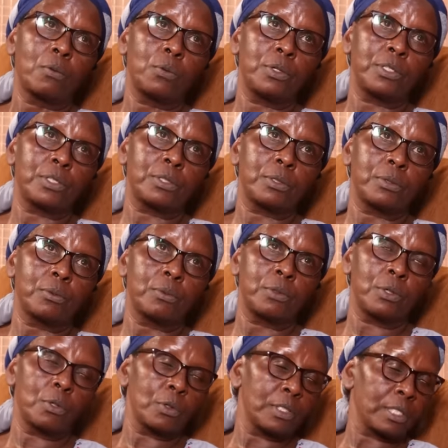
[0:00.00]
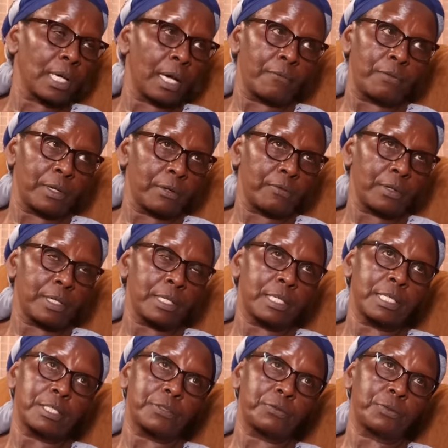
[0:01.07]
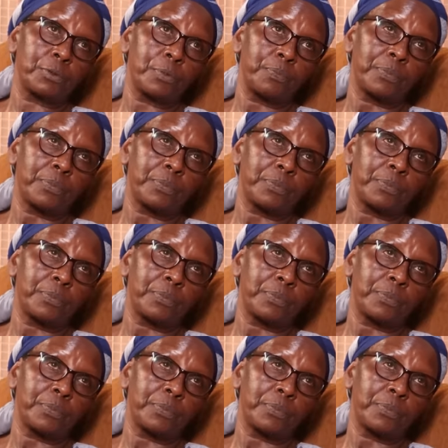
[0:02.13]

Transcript: which we always are very, very grateful.